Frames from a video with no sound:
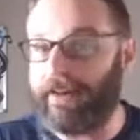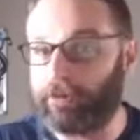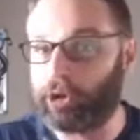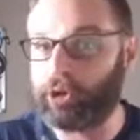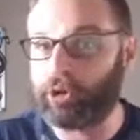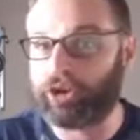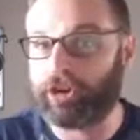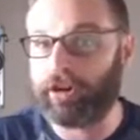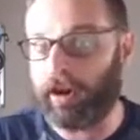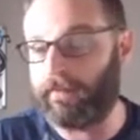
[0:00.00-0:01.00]

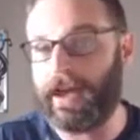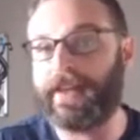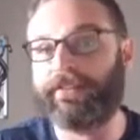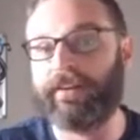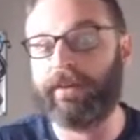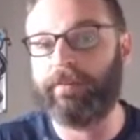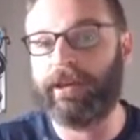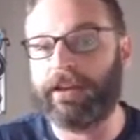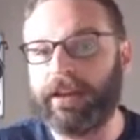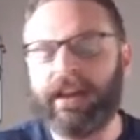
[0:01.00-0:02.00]
evolution of
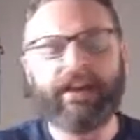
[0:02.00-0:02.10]
SNMP.